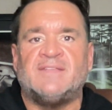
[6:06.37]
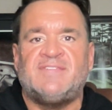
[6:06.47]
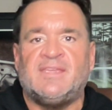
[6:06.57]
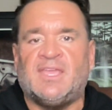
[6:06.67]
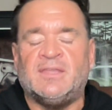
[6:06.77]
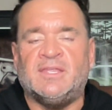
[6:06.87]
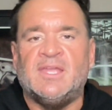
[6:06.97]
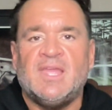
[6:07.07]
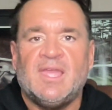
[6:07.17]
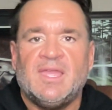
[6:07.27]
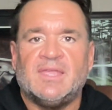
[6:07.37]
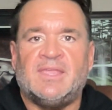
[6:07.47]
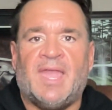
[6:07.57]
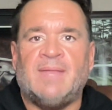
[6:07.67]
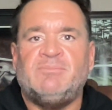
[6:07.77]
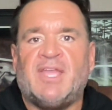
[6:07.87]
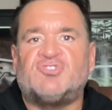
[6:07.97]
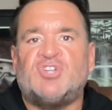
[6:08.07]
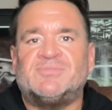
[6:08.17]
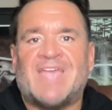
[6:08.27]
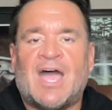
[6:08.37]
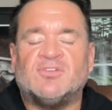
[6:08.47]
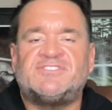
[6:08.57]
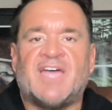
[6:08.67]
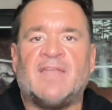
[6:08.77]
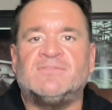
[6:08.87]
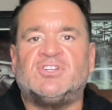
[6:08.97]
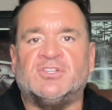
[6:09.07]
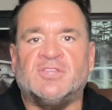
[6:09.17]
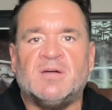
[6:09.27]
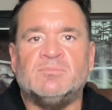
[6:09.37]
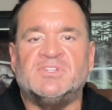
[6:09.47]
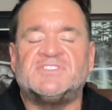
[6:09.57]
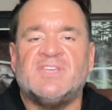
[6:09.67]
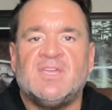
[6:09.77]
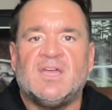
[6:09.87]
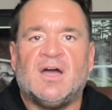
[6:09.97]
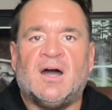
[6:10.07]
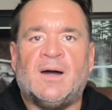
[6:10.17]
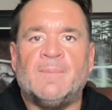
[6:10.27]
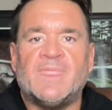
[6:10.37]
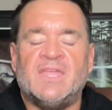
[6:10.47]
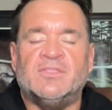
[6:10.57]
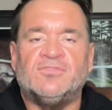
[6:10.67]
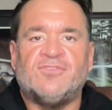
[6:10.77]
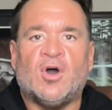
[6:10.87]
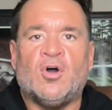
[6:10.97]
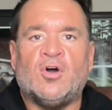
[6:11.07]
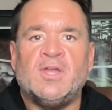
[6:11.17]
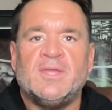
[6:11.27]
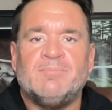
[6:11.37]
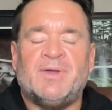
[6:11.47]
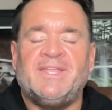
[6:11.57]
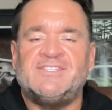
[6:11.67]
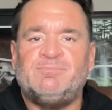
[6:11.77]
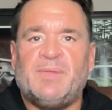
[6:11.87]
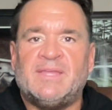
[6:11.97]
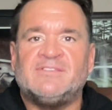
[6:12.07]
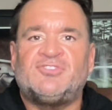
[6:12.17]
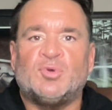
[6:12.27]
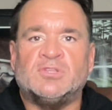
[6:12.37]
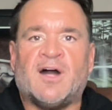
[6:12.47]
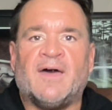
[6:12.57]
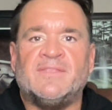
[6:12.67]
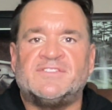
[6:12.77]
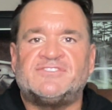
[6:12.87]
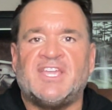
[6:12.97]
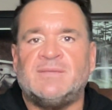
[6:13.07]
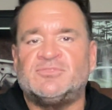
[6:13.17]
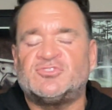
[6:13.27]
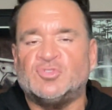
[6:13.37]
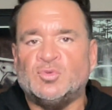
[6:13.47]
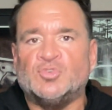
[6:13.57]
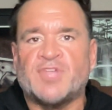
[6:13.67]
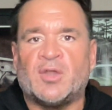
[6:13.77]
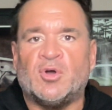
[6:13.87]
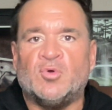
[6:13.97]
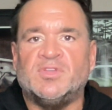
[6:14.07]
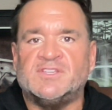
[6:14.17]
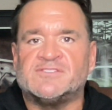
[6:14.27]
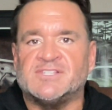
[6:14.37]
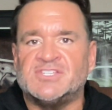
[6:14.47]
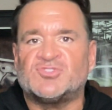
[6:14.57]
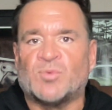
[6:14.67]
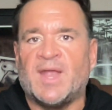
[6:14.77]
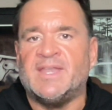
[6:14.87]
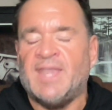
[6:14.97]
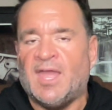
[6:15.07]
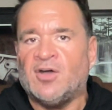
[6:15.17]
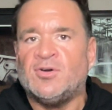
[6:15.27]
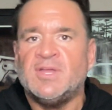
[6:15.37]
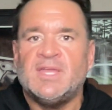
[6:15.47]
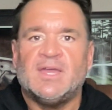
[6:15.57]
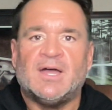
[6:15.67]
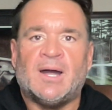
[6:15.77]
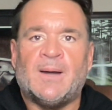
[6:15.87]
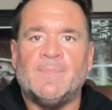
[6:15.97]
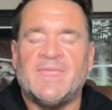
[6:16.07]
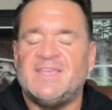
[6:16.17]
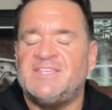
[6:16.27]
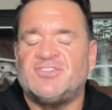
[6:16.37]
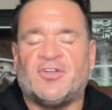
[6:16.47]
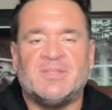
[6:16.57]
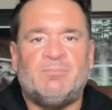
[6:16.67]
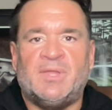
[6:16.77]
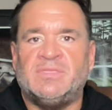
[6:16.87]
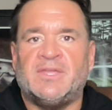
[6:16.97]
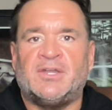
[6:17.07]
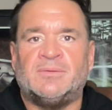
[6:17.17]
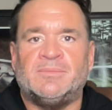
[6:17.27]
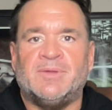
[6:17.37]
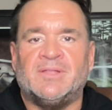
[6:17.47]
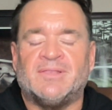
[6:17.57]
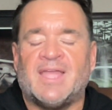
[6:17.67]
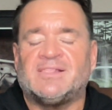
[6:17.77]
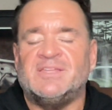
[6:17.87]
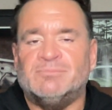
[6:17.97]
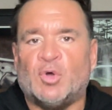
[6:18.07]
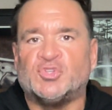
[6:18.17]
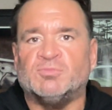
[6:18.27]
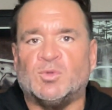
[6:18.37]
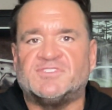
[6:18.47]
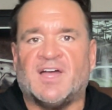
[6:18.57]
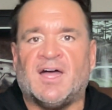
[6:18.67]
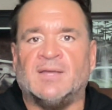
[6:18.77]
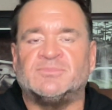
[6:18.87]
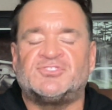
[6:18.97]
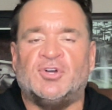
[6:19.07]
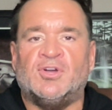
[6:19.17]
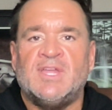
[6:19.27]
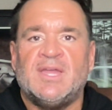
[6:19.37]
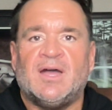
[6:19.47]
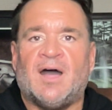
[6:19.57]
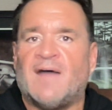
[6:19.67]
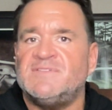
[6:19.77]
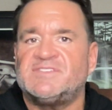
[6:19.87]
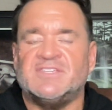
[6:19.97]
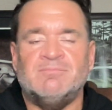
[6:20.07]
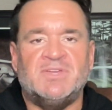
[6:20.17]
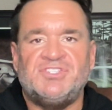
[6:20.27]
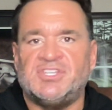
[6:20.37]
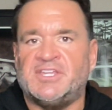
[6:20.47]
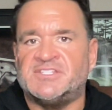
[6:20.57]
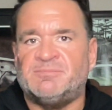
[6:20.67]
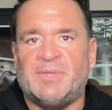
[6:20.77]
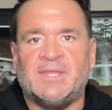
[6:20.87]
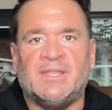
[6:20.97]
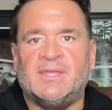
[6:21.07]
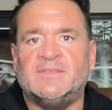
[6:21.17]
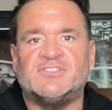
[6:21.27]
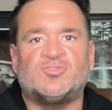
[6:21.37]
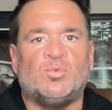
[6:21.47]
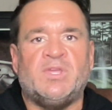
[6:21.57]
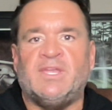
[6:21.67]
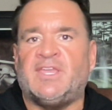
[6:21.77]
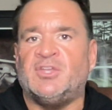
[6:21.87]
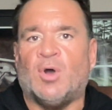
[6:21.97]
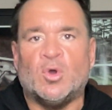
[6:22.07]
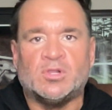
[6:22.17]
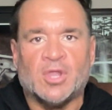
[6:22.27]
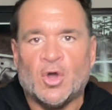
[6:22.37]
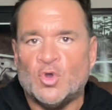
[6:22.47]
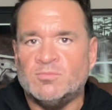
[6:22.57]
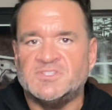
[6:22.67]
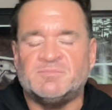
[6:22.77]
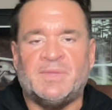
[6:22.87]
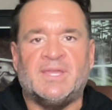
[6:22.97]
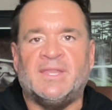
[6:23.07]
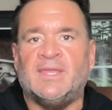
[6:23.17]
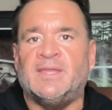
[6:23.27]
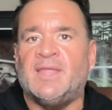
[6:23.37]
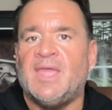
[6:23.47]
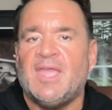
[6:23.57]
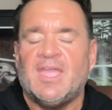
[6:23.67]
not mm-hmm. take any game day trips outside of Columbus um, in the fall, but he's been to a lot of the same schools that are on his list right now. Um, he, he's already been there likely multiple times. So uh, obviously Michigan's been in this week, you know, Oklahoma's been in,